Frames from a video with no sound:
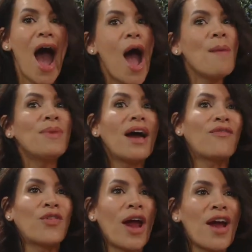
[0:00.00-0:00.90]
I'm
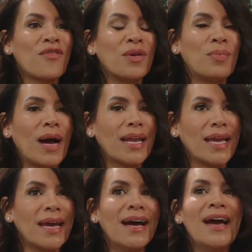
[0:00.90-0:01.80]
not for
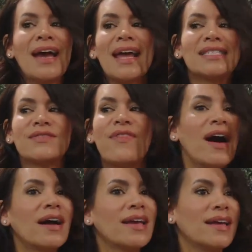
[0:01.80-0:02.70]
everybody. It's
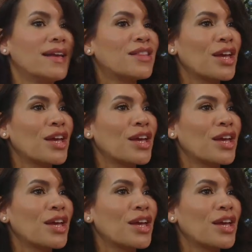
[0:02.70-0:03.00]
fine.